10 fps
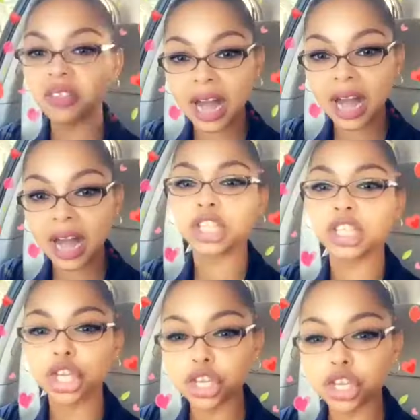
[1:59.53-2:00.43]

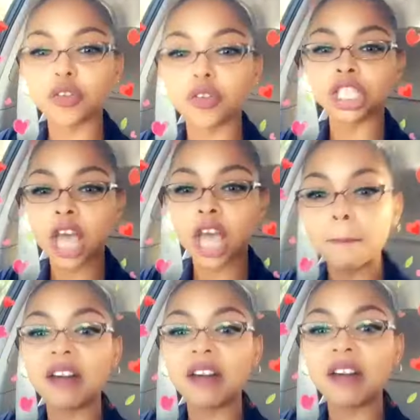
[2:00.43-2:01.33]
Until you
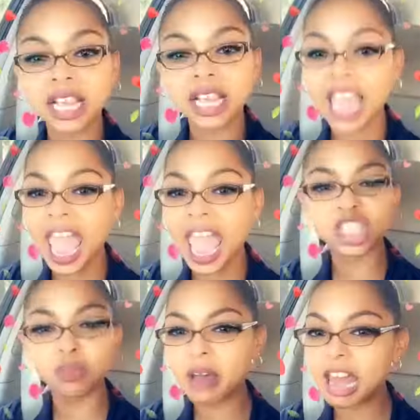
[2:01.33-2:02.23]
return my fucking
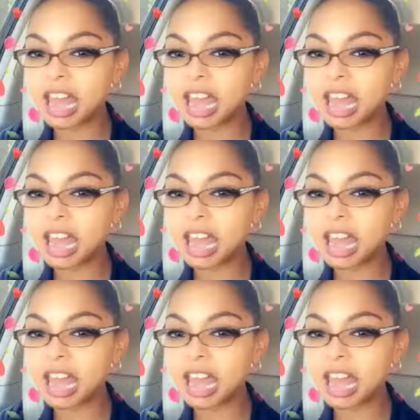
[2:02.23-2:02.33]
cash money,